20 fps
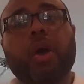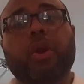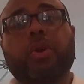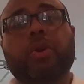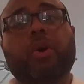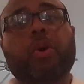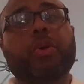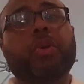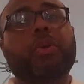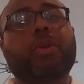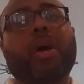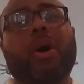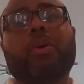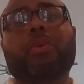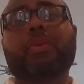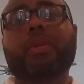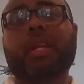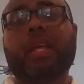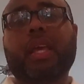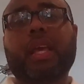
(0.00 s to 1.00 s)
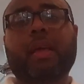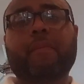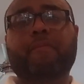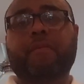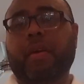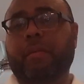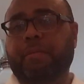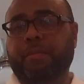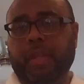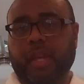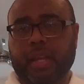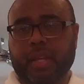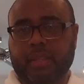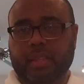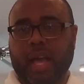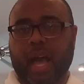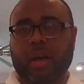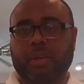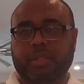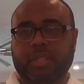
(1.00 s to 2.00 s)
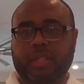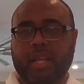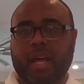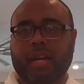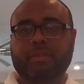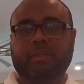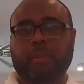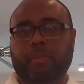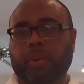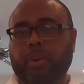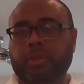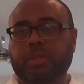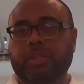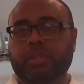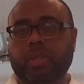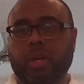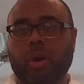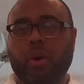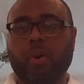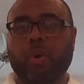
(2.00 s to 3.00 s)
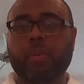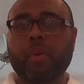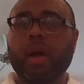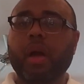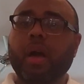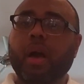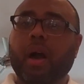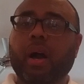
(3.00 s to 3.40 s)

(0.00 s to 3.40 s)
No, you don't need $15,000 to purchase a home.